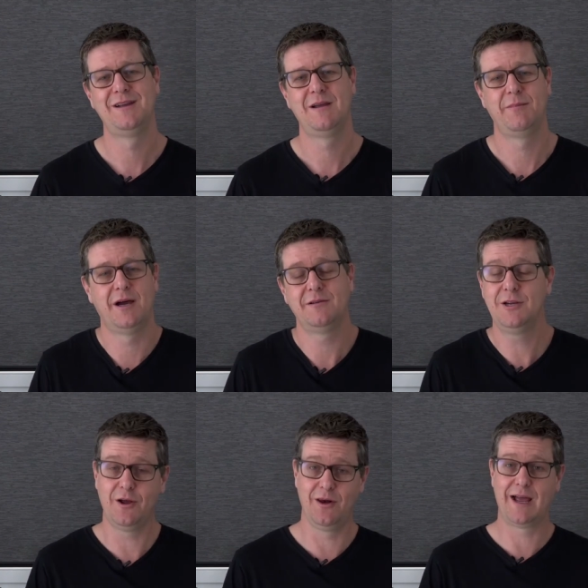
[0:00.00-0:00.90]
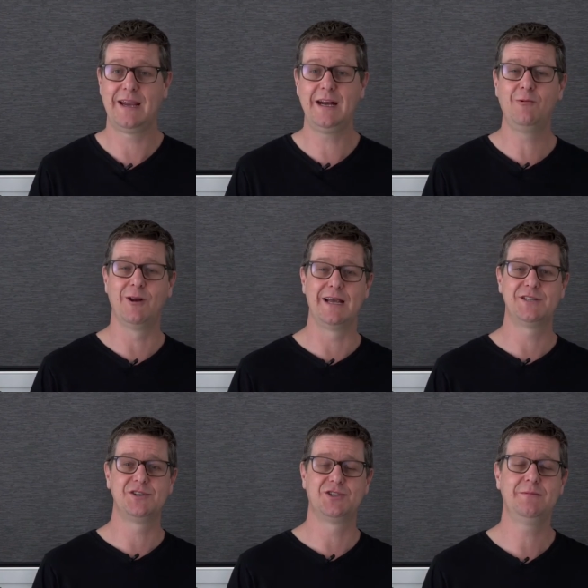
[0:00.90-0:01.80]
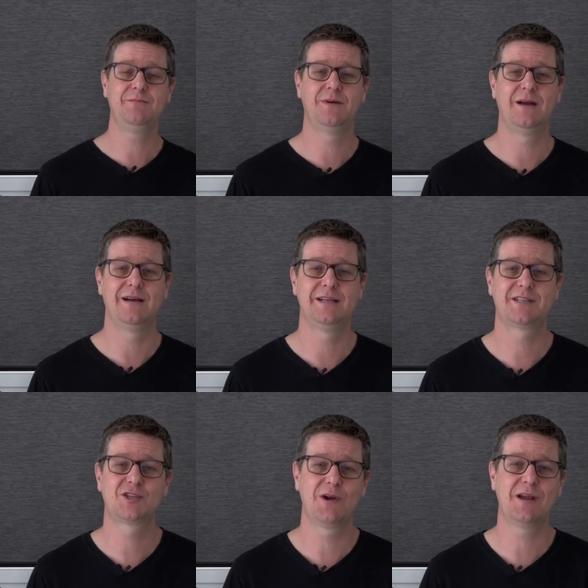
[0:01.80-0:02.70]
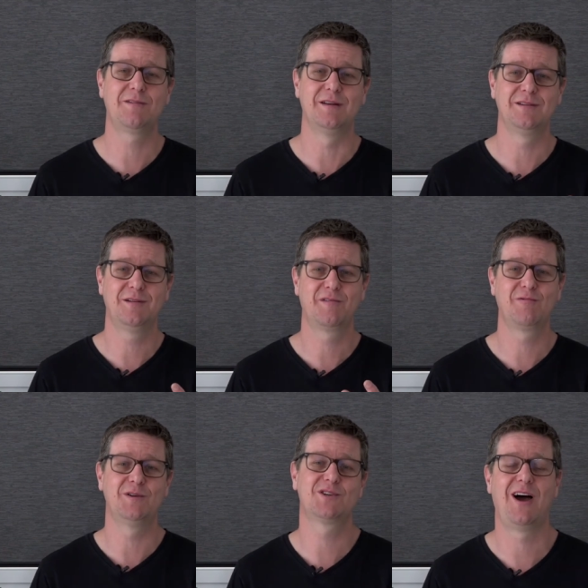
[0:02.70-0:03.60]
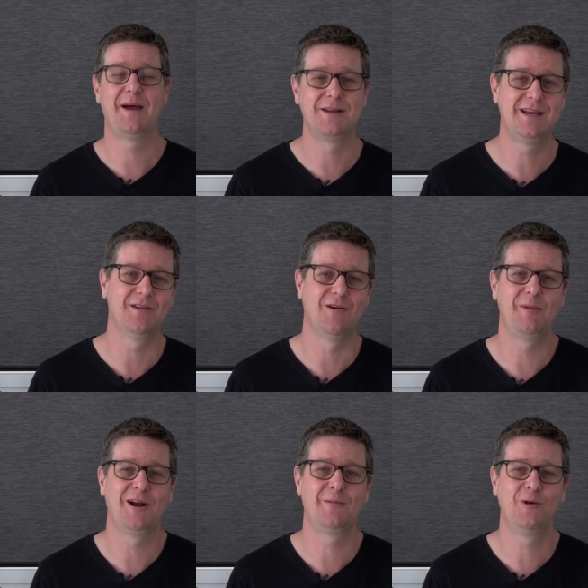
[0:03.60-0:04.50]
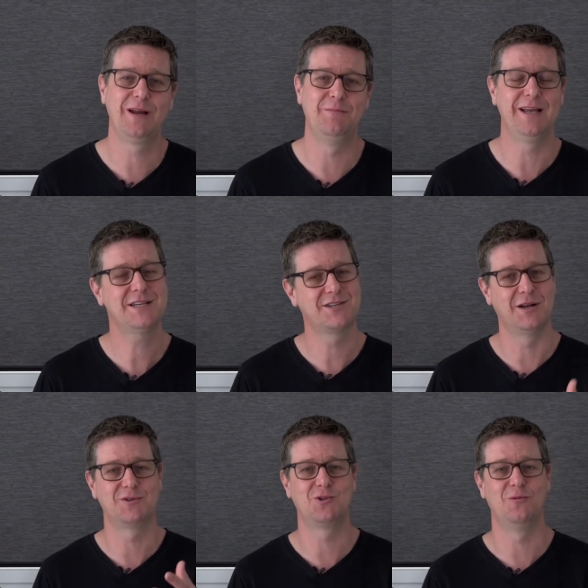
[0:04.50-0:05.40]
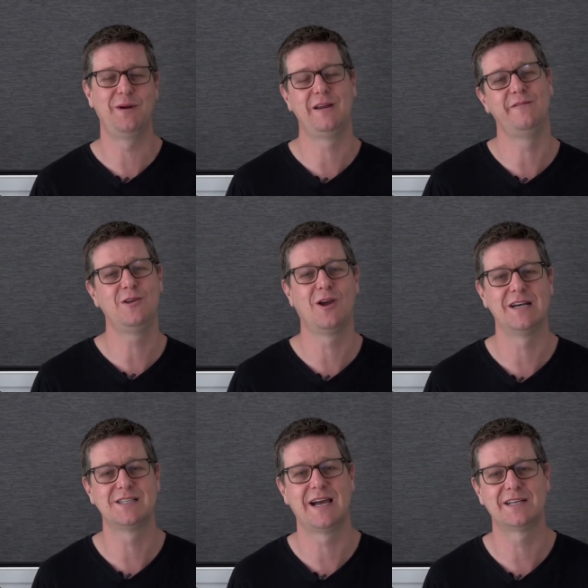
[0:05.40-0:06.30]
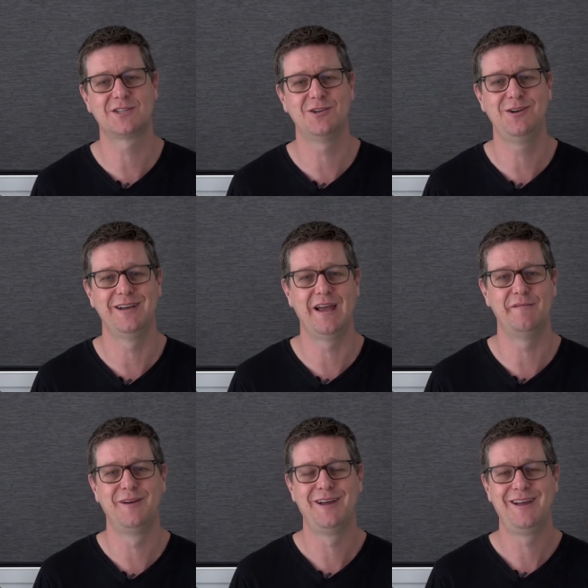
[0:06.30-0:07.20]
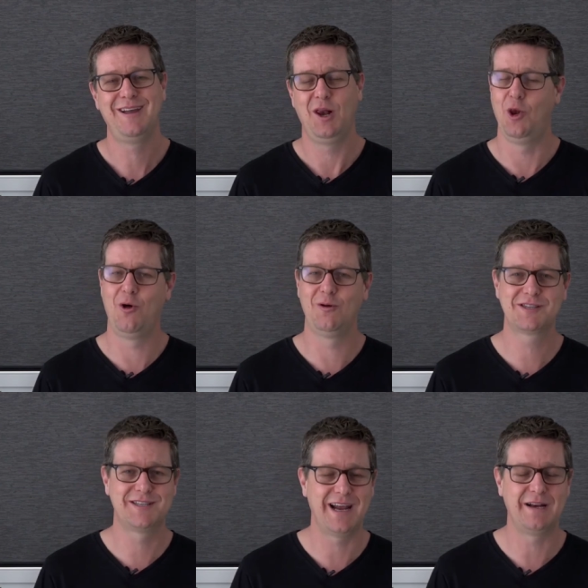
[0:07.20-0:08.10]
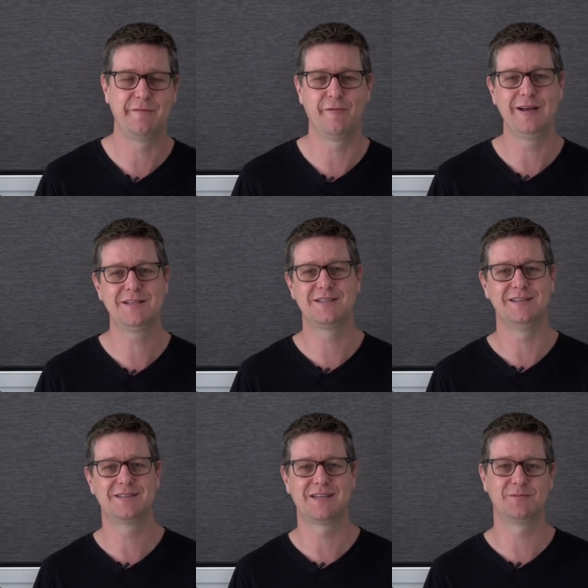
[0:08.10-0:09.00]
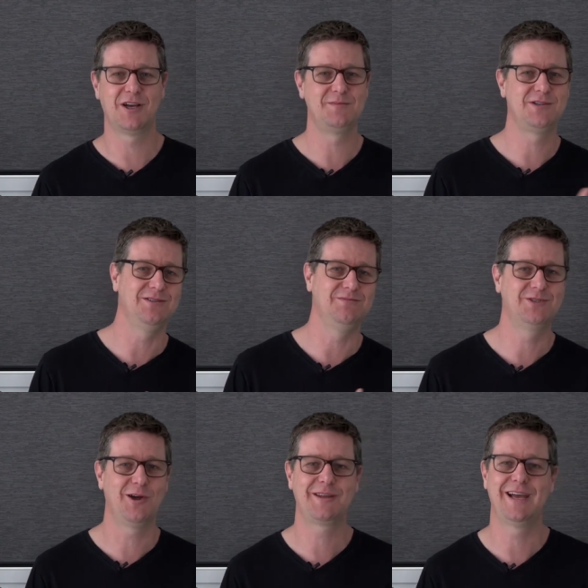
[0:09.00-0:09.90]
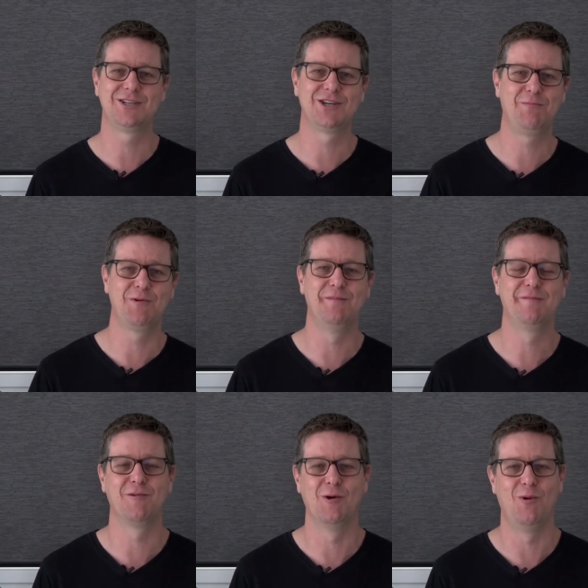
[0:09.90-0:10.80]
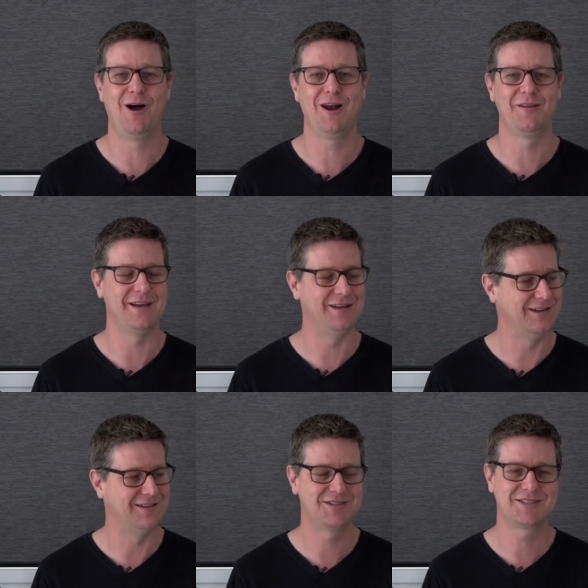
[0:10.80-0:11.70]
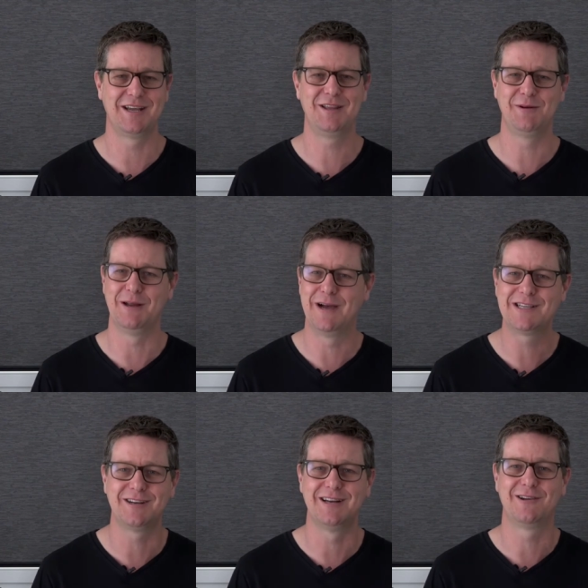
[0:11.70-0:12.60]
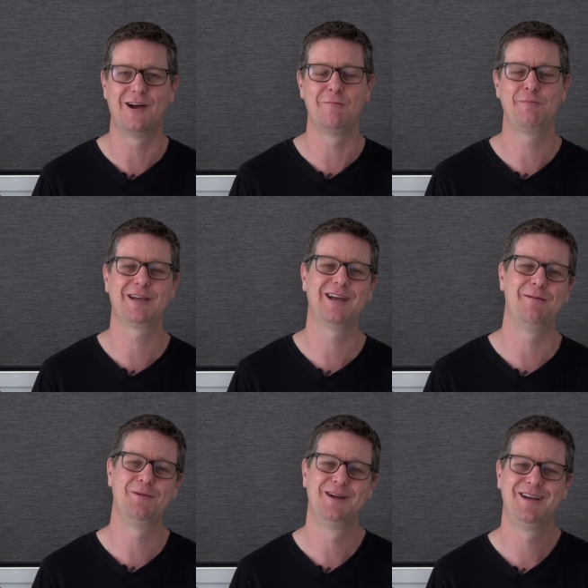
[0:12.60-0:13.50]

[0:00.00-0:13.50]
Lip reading: But, you know, like any relationship, it's strengthened through time together. I mean, I'm really blessed, and I'm sure many of you guys are too, to have long-standing friends that sometimes you don't catch up with them for a while, and then you see them and you basically kind of pick up